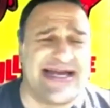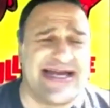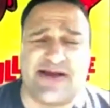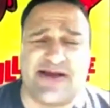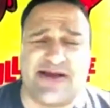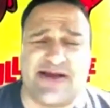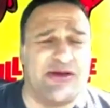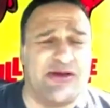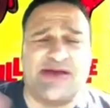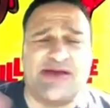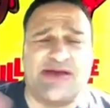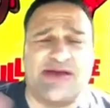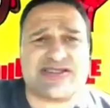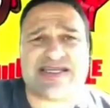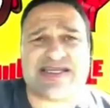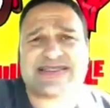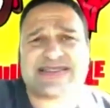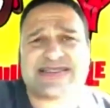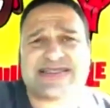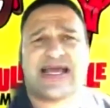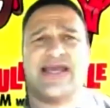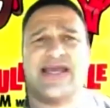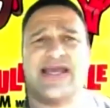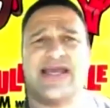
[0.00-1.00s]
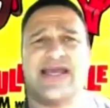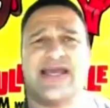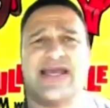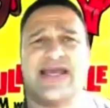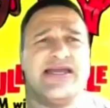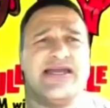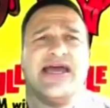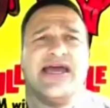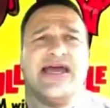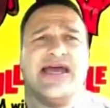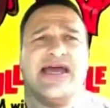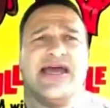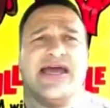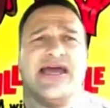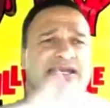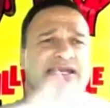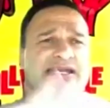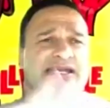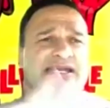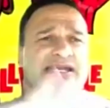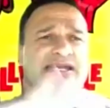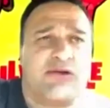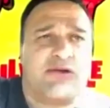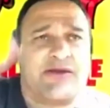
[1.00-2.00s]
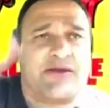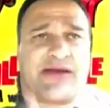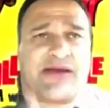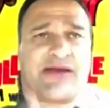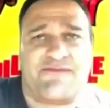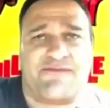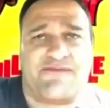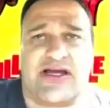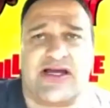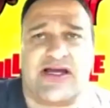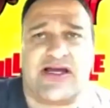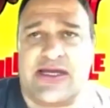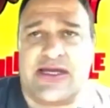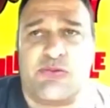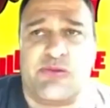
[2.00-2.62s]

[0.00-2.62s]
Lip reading: I don't know. It was just like just another one of my fucking